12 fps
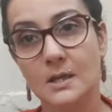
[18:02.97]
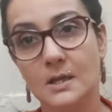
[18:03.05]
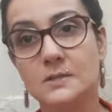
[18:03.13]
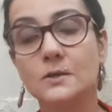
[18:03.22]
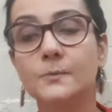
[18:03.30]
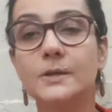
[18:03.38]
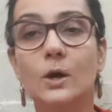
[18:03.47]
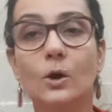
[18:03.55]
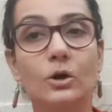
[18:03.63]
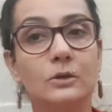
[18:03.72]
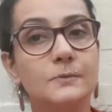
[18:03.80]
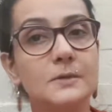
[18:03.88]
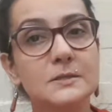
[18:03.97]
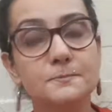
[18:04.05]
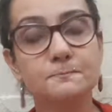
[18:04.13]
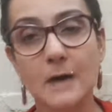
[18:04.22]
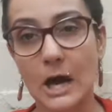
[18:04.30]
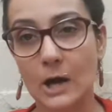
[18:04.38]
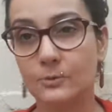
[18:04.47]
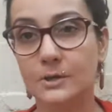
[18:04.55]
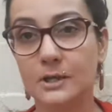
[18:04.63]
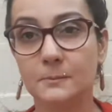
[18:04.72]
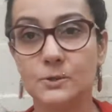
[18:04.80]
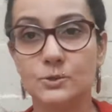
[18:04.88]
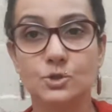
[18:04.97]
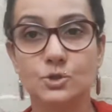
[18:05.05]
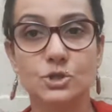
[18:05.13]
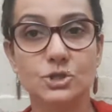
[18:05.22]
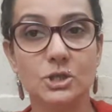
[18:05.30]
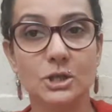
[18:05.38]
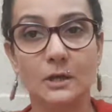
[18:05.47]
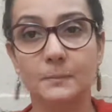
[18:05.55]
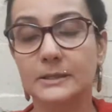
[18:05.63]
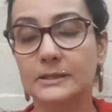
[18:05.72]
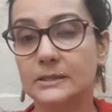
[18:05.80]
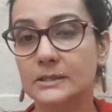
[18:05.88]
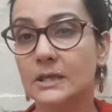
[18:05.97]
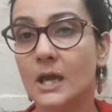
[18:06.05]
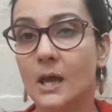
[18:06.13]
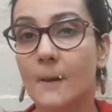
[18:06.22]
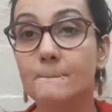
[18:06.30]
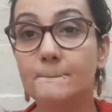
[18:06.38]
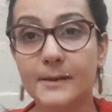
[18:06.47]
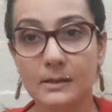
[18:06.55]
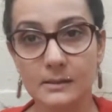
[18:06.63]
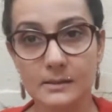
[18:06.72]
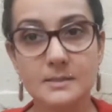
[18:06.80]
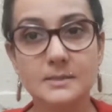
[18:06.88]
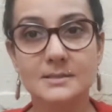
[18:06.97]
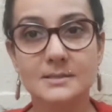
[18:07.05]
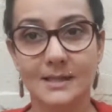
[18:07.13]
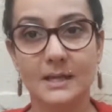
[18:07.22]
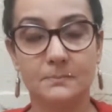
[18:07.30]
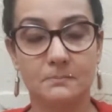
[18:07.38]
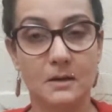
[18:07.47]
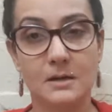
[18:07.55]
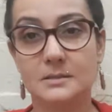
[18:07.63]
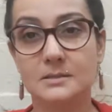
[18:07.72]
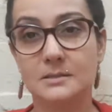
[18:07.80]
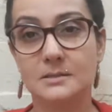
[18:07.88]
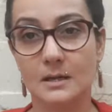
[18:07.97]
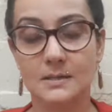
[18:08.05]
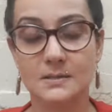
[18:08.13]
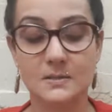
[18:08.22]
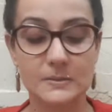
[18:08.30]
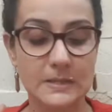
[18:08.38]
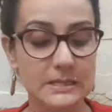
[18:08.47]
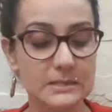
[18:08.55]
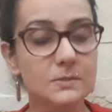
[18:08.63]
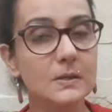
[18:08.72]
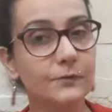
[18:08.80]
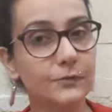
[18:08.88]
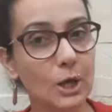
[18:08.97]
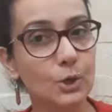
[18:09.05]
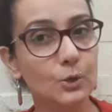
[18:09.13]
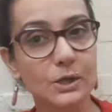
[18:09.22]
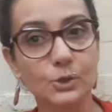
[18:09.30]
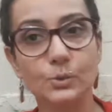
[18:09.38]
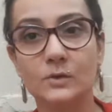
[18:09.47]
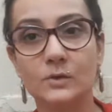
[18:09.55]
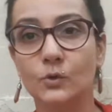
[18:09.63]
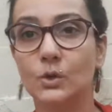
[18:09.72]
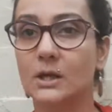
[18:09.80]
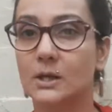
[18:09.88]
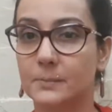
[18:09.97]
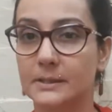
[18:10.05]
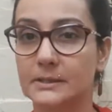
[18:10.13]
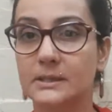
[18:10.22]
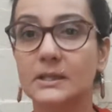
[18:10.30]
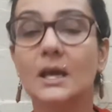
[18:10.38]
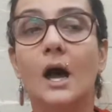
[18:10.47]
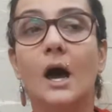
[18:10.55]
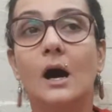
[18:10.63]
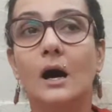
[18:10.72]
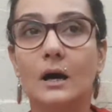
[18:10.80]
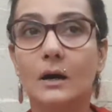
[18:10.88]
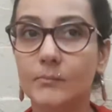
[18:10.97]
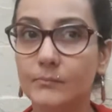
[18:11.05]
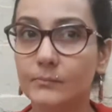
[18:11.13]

So we are always powering, because Uchishta Ganpati burns like Mars does. So if you are looking to invoke Ganpati, uh,